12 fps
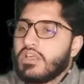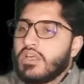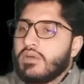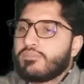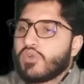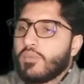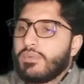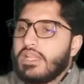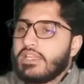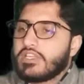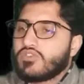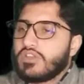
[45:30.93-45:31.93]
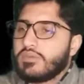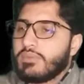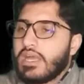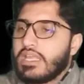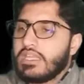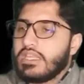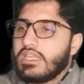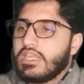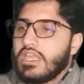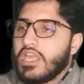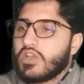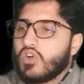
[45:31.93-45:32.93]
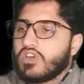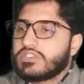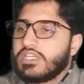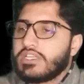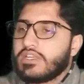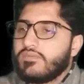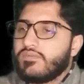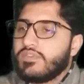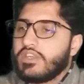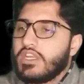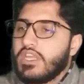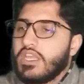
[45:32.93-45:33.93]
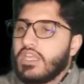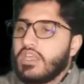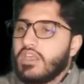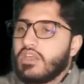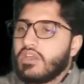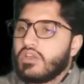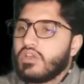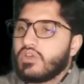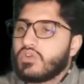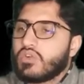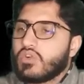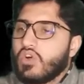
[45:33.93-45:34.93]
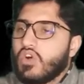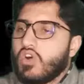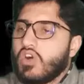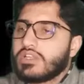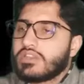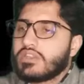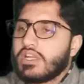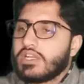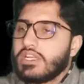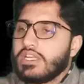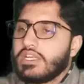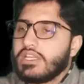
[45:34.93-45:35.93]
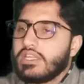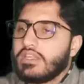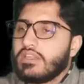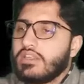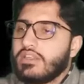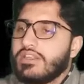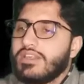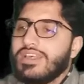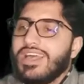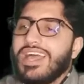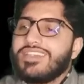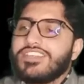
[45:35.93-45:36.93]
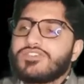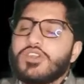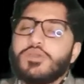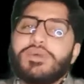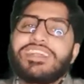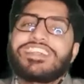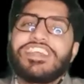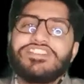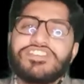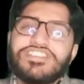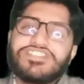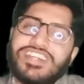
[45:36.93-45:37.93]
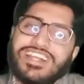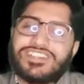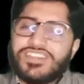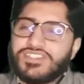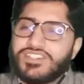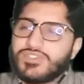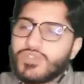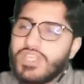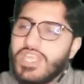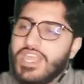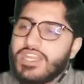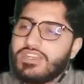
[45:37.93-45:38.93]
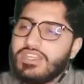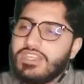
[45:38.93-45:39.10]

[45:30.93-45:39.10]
probably this would be my A cos theta, A cos 30 degree. And this would be my tangential acceleration. So AT,